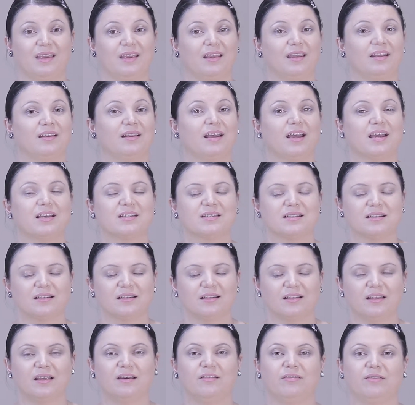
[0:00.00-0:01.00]
It has
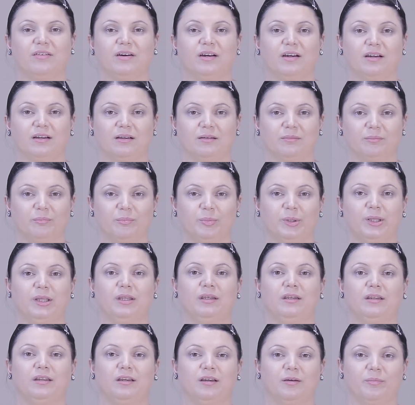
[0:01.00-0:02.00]
never
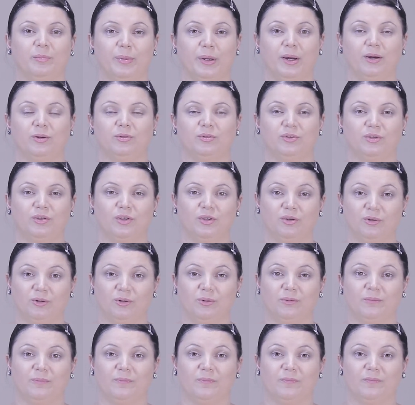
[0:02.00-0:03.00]
been about
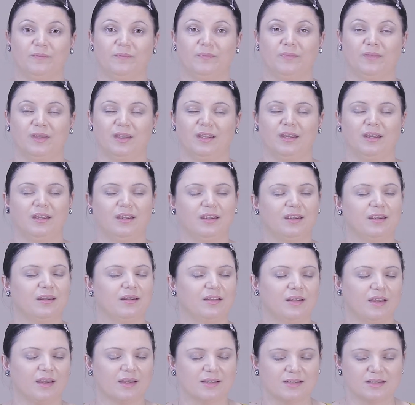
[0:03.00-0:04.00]
you.
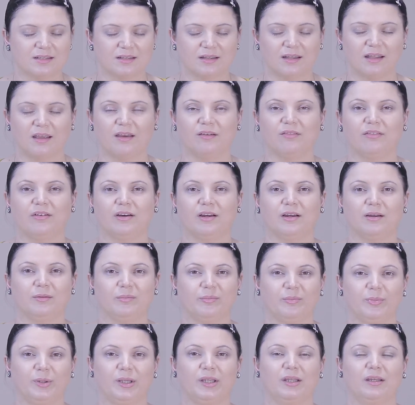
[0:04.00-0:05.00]
It has never
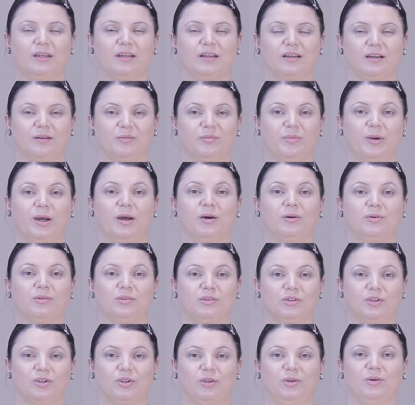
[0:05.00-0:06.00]
been about
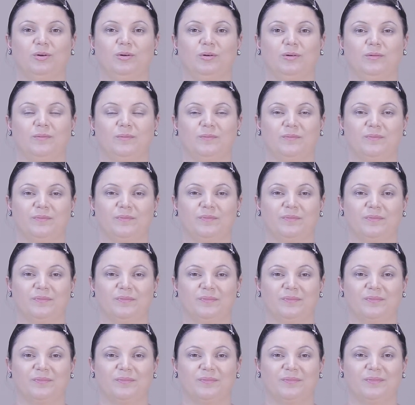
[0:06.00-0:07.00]
you.
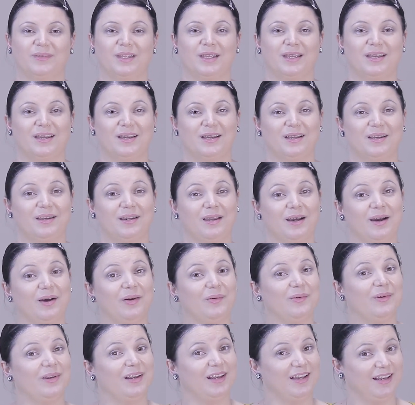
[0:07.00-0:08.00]

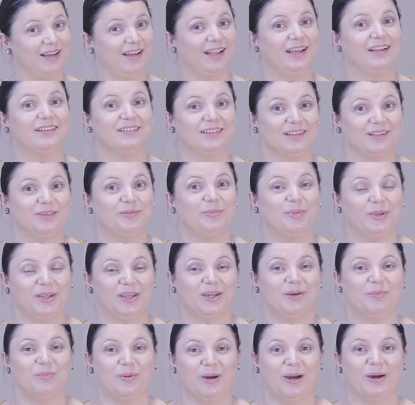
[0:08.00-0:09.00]
Now let it
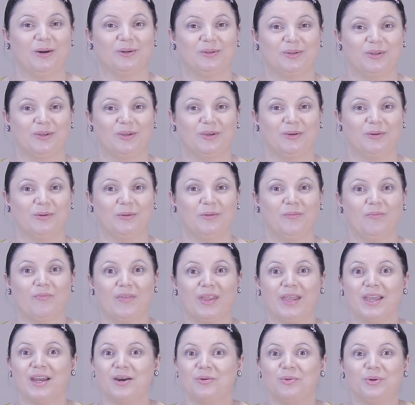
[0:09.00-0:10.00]
be about you
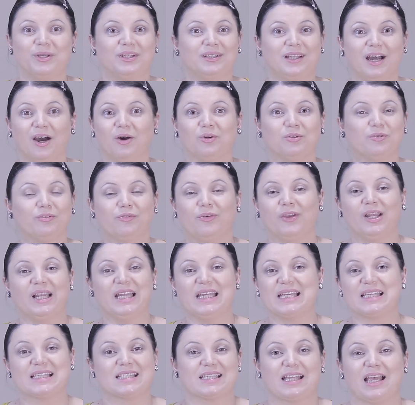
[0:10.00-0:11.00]
without
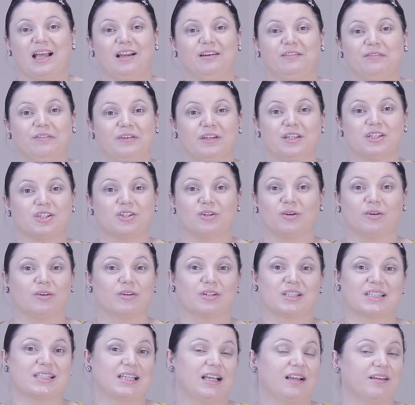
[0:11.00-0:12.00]
feeling selfish
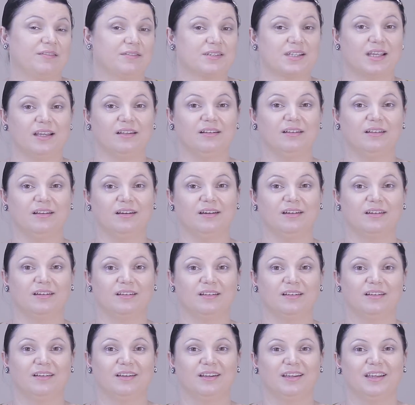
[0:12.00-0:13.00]
or
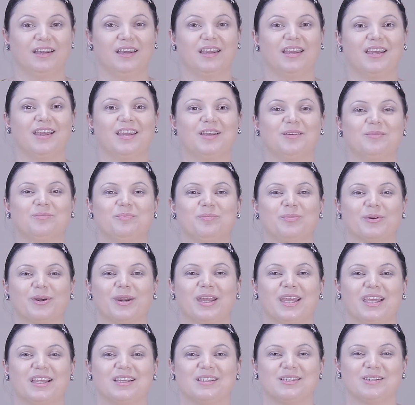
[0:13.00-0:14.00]
self-centered.
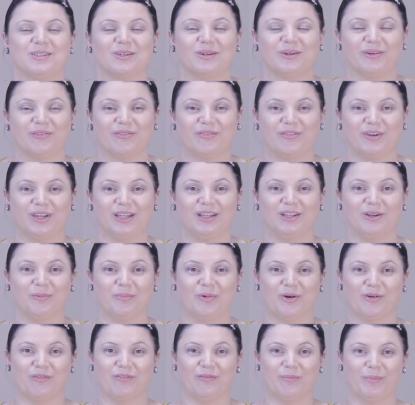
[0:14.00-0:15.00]
Embrace your
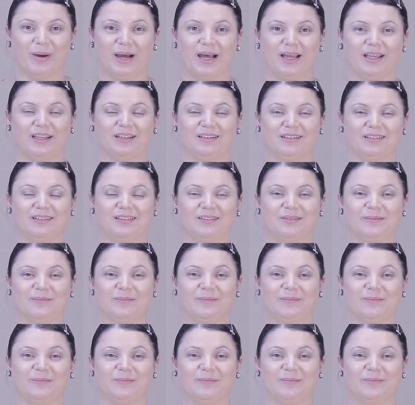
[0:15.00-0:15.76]
freedom of mind.